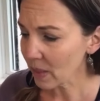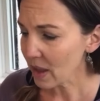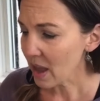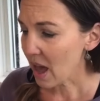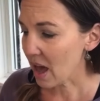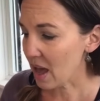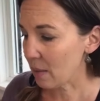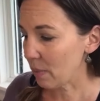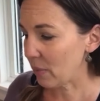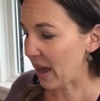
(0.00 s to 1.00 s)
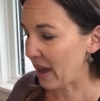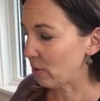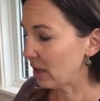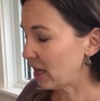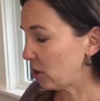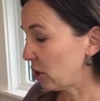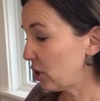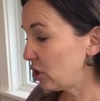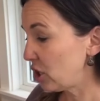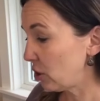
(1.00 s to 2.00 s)
But I really encourage
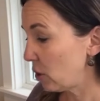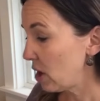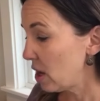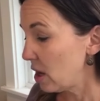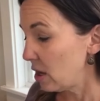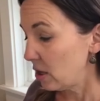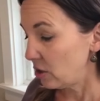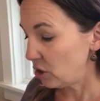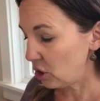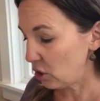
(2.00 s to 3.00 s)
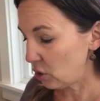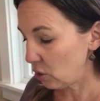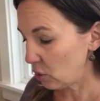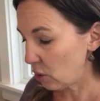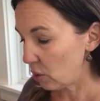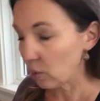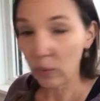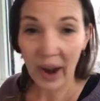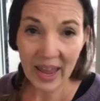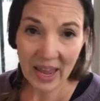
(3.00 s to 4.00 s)
you to
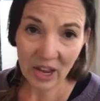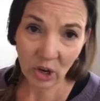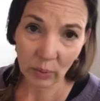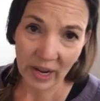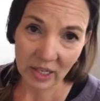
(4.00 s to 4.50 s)
write in your recipe